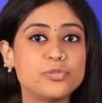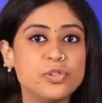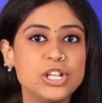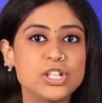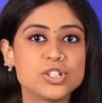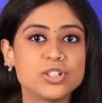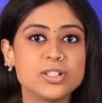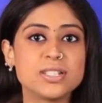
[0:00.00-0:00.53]

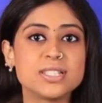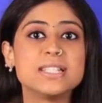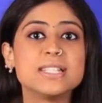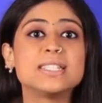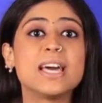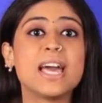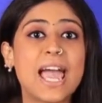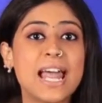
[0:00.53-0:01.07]
features
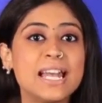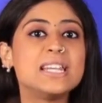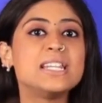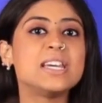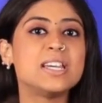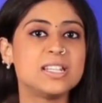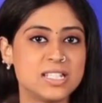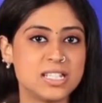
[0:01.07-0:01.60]
is the LED
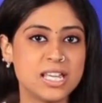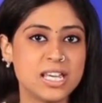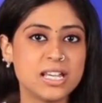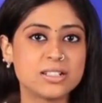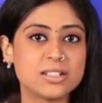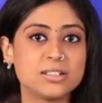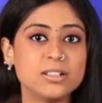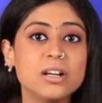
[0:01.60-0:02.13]

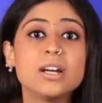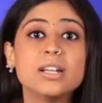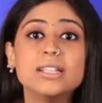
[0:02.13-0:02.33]
indicator